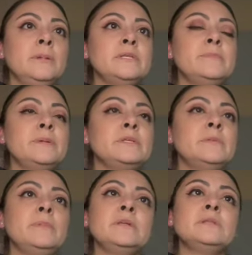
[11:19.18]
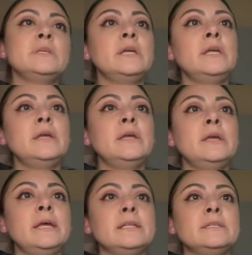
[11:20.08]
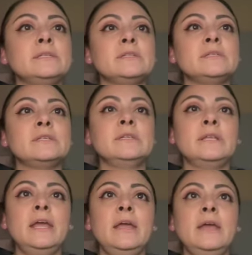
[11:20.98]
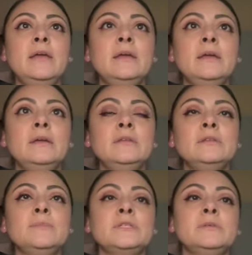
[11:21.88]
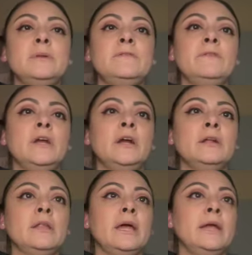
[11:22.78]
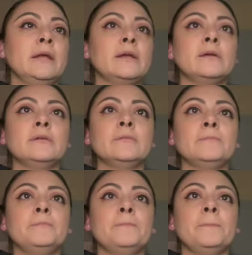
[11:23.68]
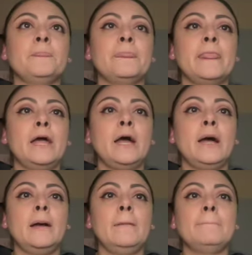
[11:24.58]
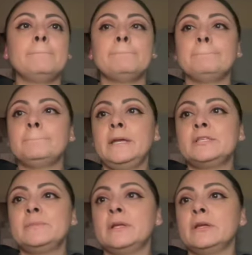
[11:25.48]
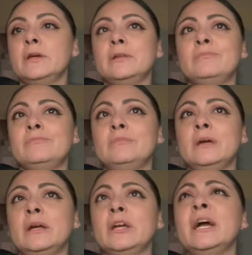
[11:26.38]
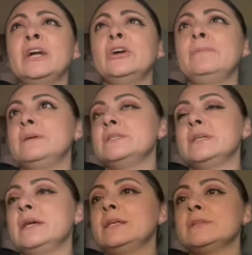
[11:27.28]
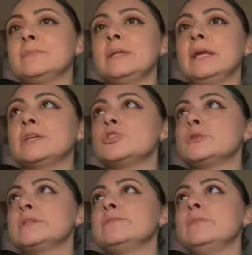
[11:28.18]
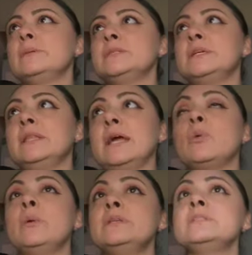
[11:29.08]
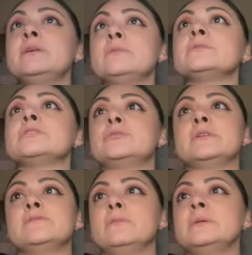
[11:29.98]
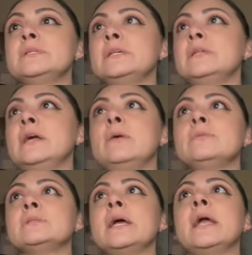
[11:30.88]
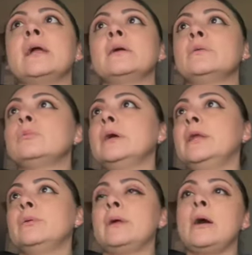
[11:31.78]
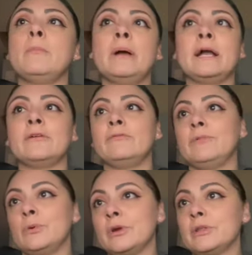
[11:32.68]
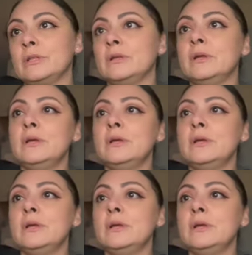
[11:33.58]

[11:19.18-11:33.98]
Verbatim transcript: busy, busy, busy. It doesn't end. But to be fair, like, um, it's been good, a good busy. It hasn't been like a stressful busy. Like Wednesday was a stressful busy. That was like running around back and forth and